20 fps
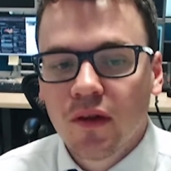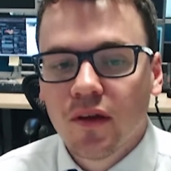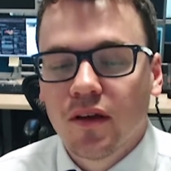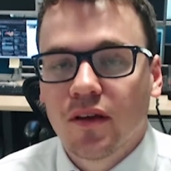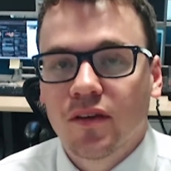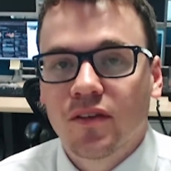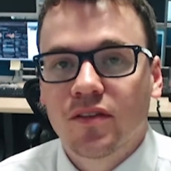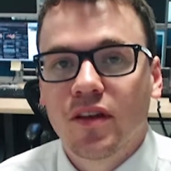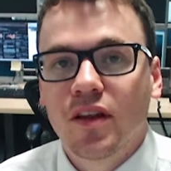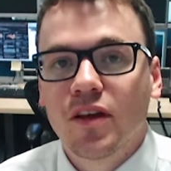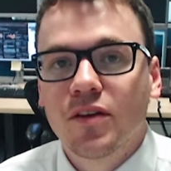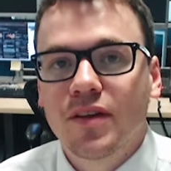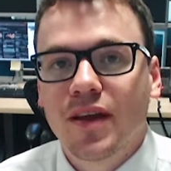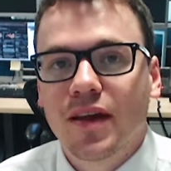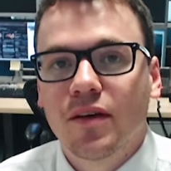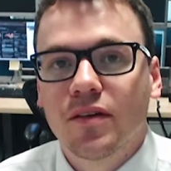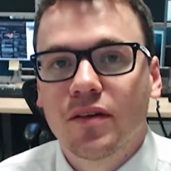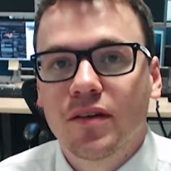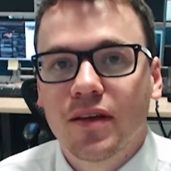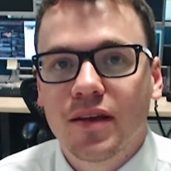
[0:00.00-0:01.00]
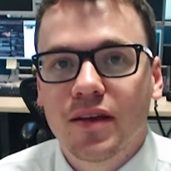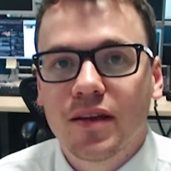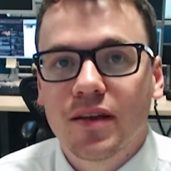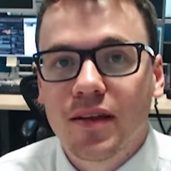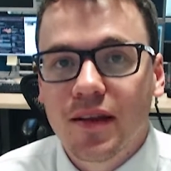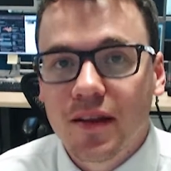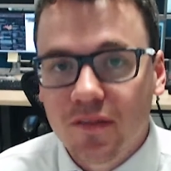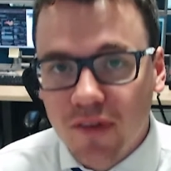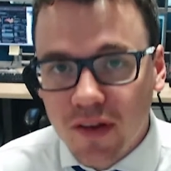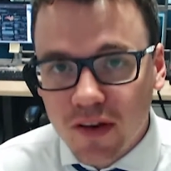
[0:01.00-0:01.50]
A slowdown in
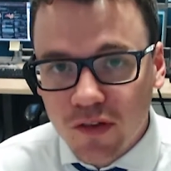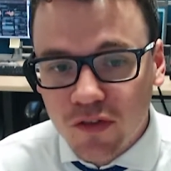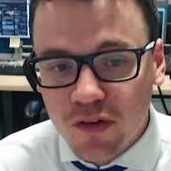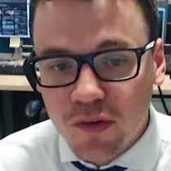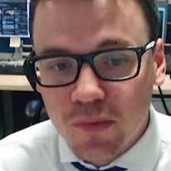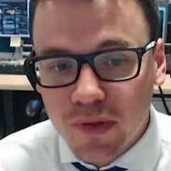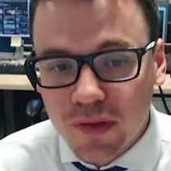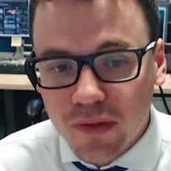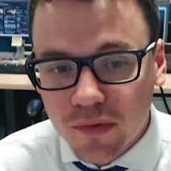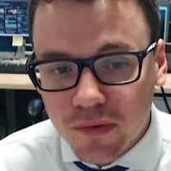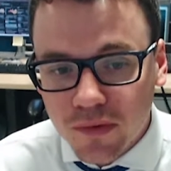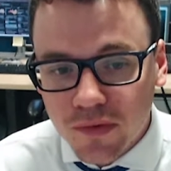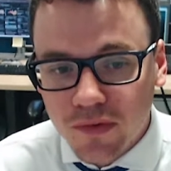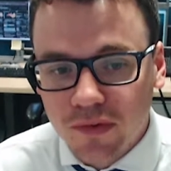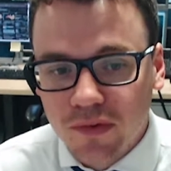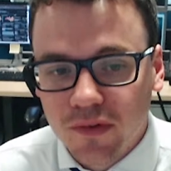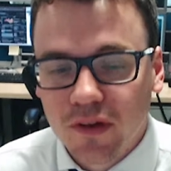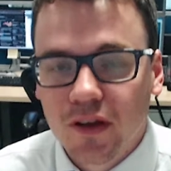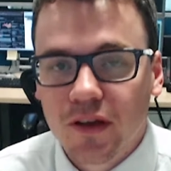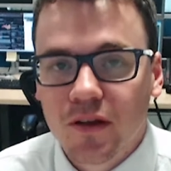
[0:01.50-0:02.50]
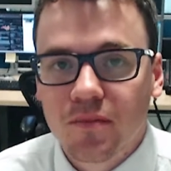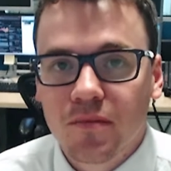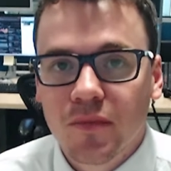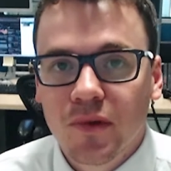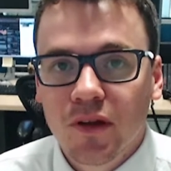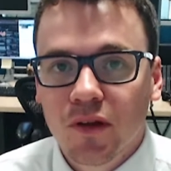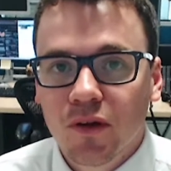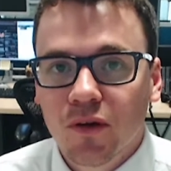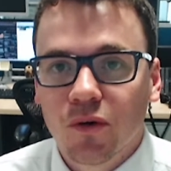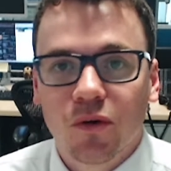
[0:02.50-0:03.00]
inventory builds,
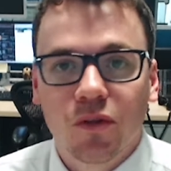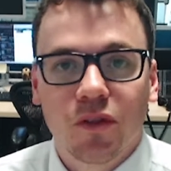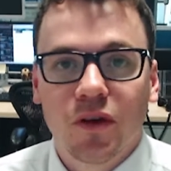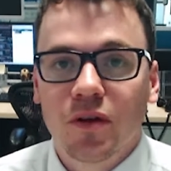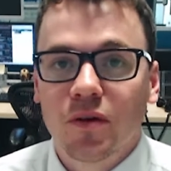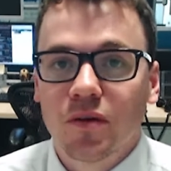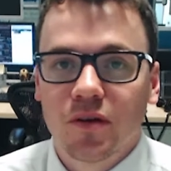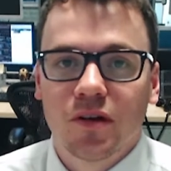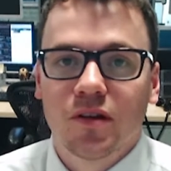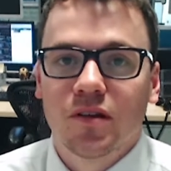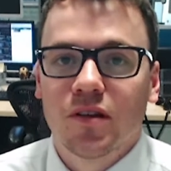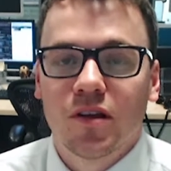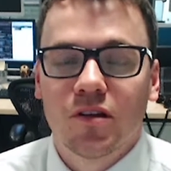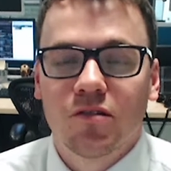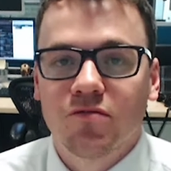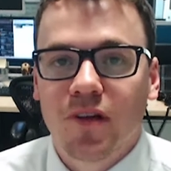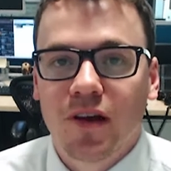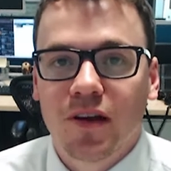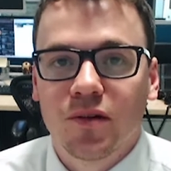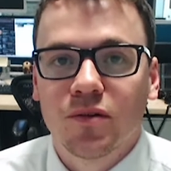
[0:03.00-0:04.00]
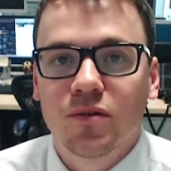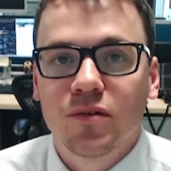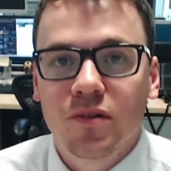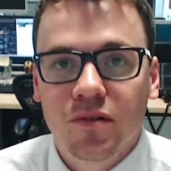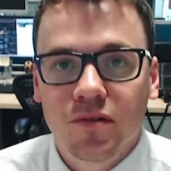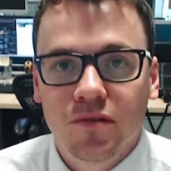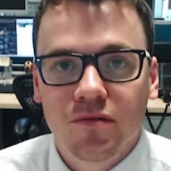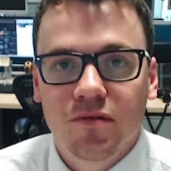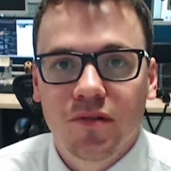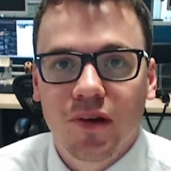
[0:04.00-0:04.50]
although
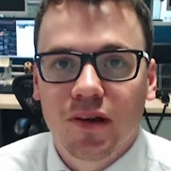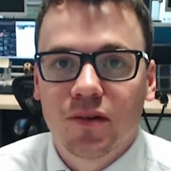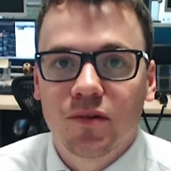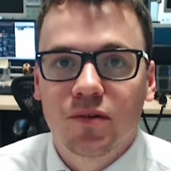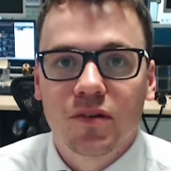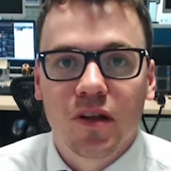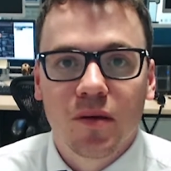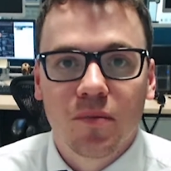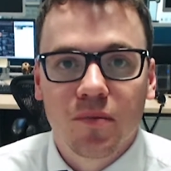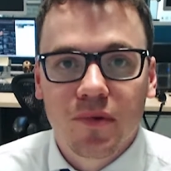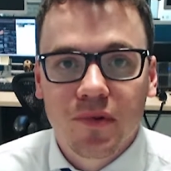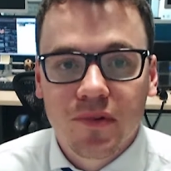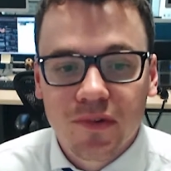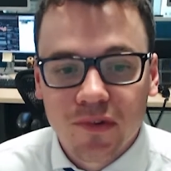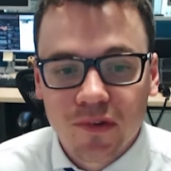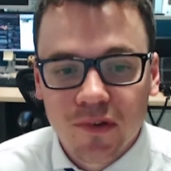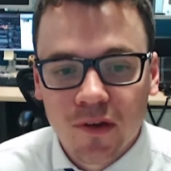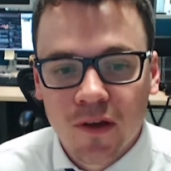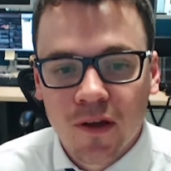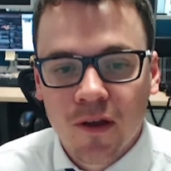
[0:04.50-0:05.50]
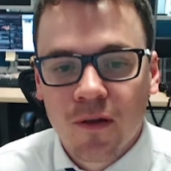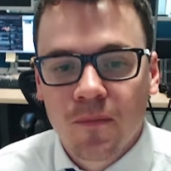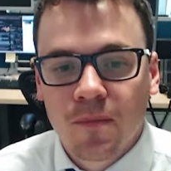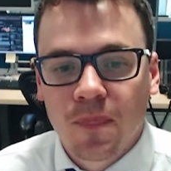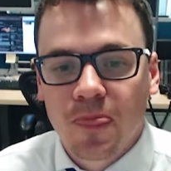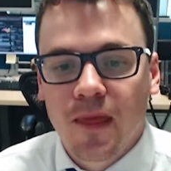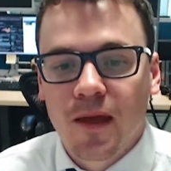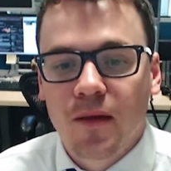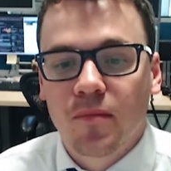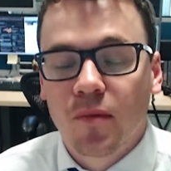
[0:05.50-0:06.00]
record numbers,
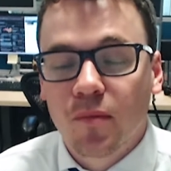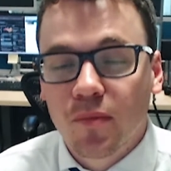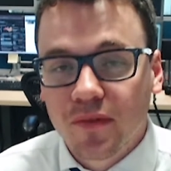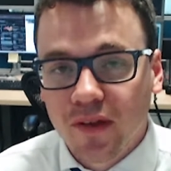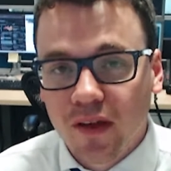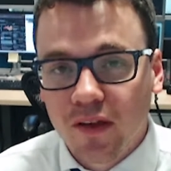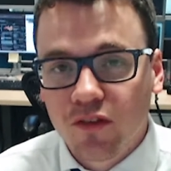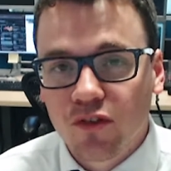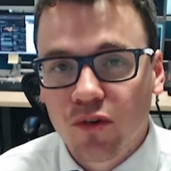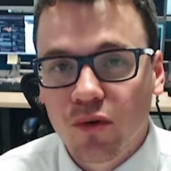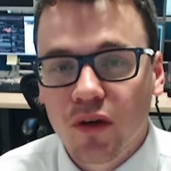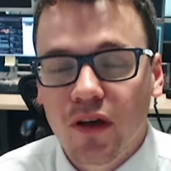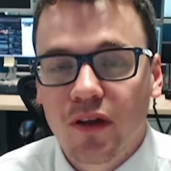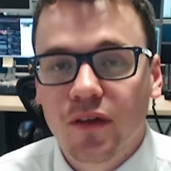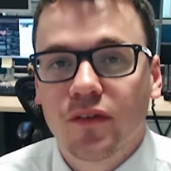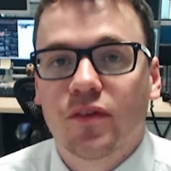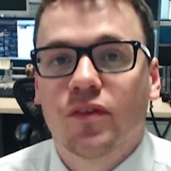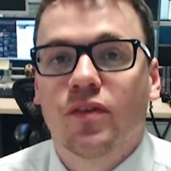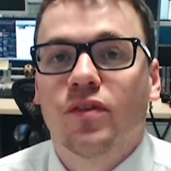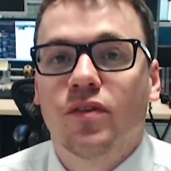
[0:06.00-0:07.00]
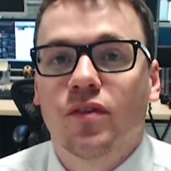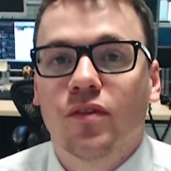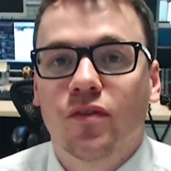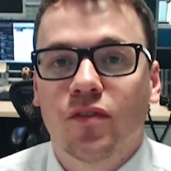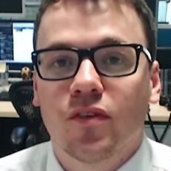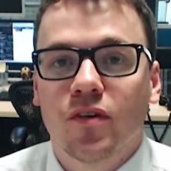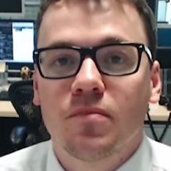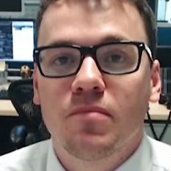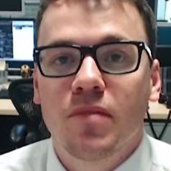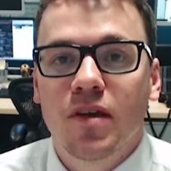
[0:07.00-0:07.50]
and potential cuts
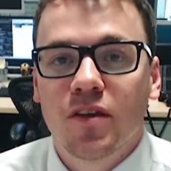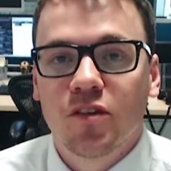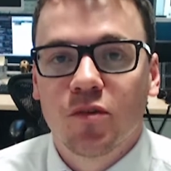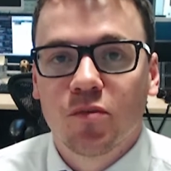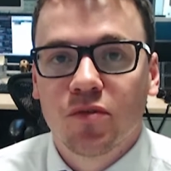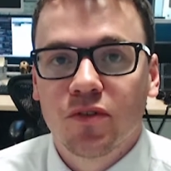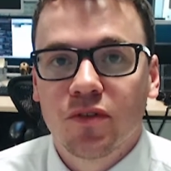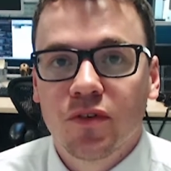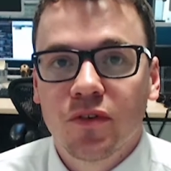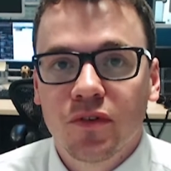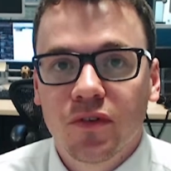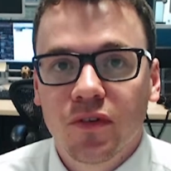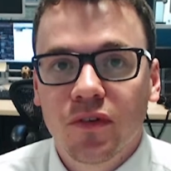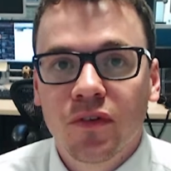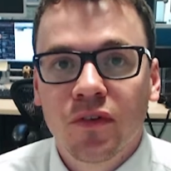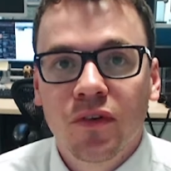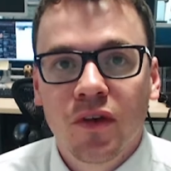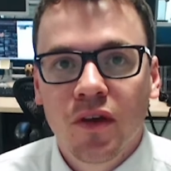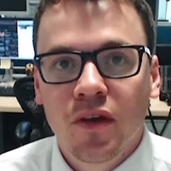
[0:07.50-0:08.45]
from major producers